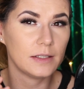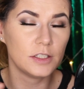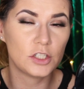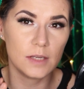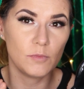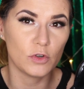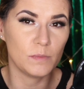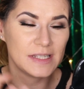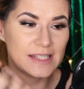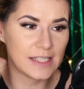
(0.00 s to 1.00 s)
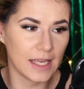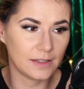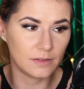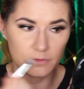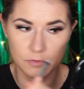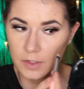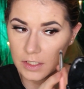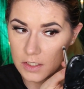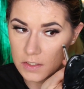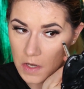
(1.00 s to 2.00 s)
not shimmery, but satin
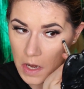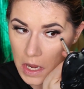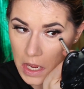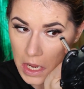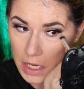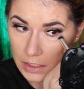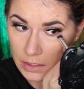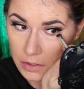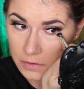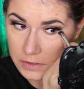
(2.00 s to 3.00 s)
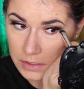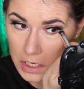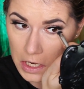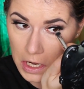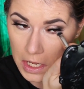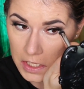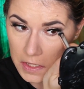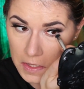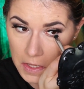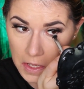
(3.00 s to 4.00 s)
finish. It looks nice.